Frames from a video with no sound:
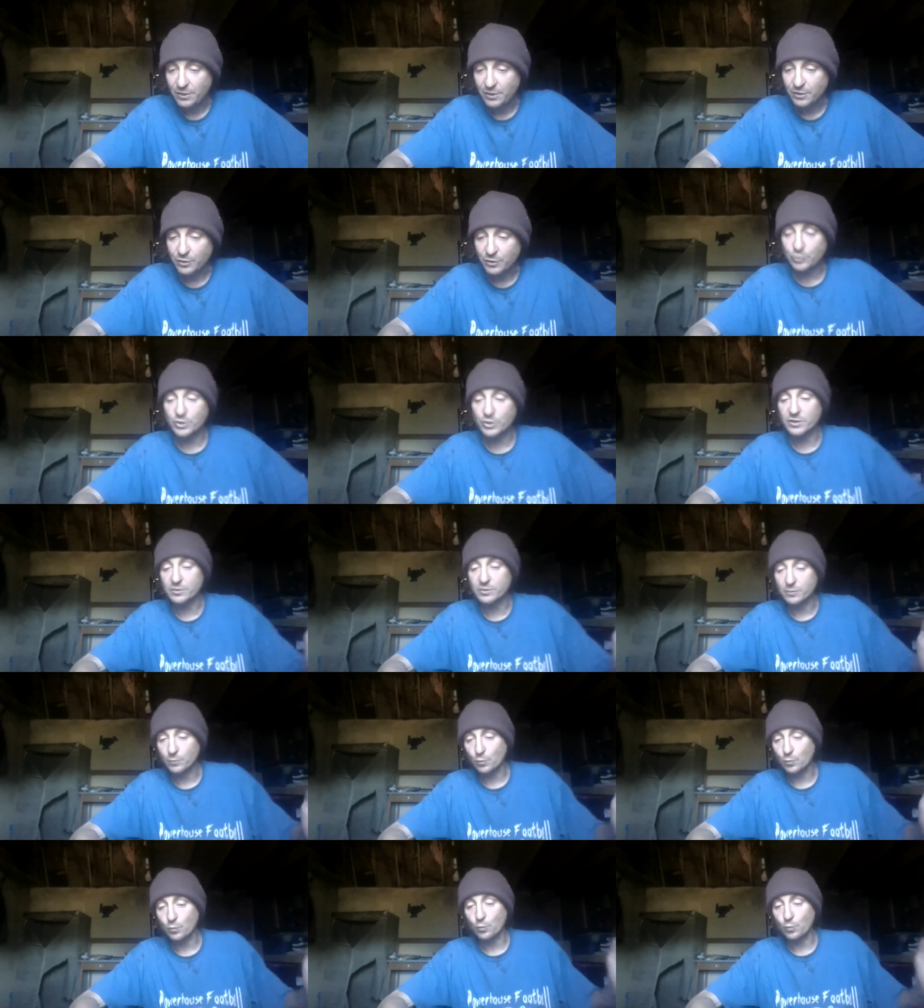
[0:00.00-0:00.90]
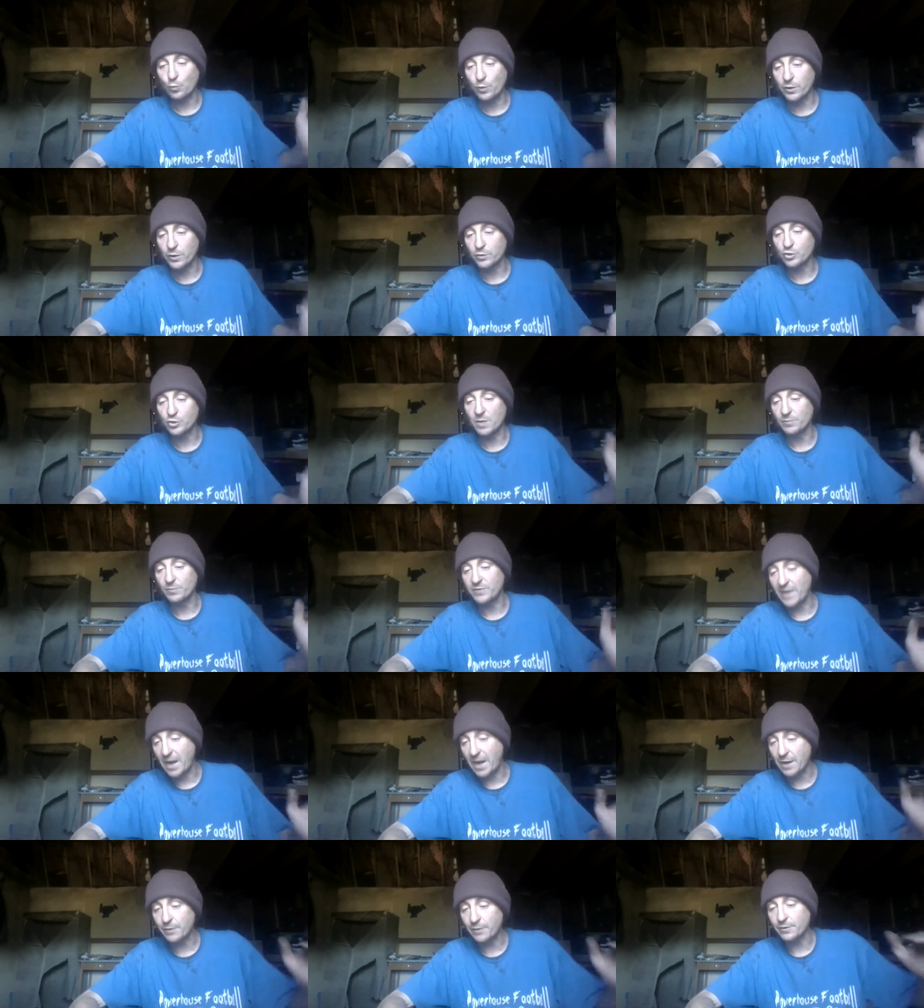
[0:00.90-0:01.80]
You just jumped
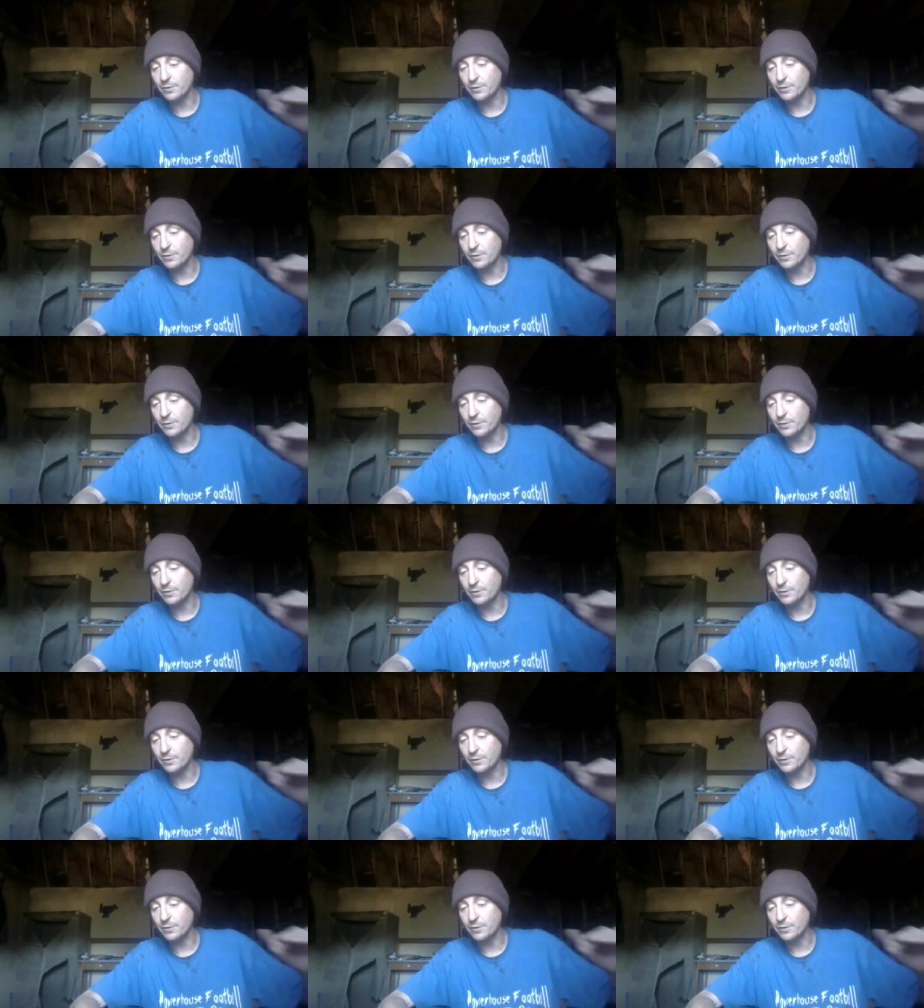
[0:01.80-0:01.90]
out